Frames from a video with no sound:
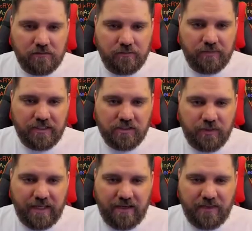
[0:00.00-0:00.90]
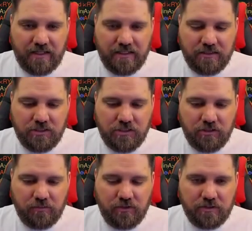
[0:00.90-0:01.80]
Because we have that
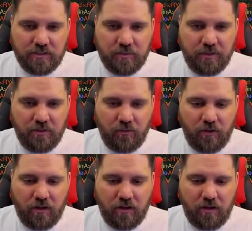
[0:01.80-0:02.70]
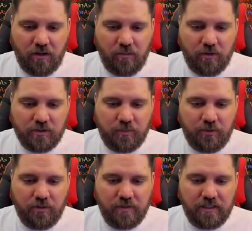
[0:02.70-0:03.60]
In-Geom, you can spirit walk almost
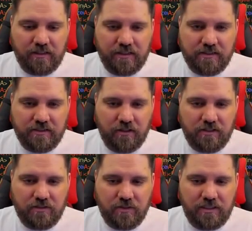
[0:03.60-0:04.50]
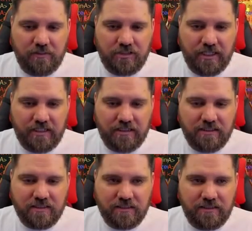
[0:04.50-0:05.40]
permanently as long as you keep chaining
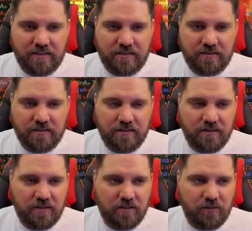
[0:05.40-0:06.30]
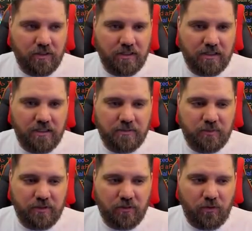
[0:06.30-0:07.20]
these elites. We can keep
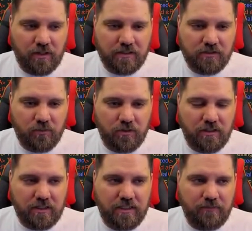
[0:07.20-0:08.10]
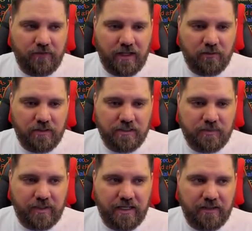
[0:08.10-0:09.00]
spirit walking. So we're going to keep following this
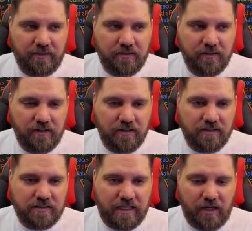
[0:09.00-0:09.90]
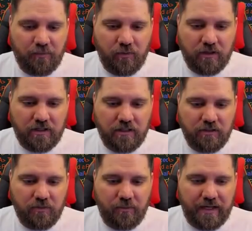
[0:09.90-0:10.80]
path south, but we're going to
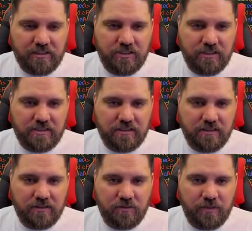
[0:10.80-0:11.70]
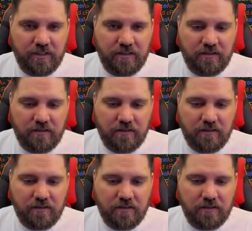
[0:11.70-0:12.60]
loop back just a little bit
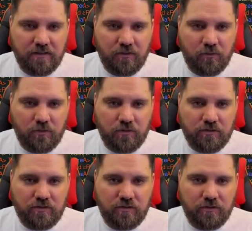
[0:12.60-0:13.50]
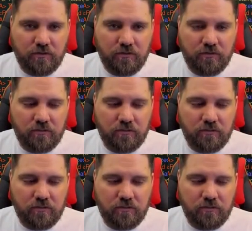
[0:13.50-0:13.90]
in order to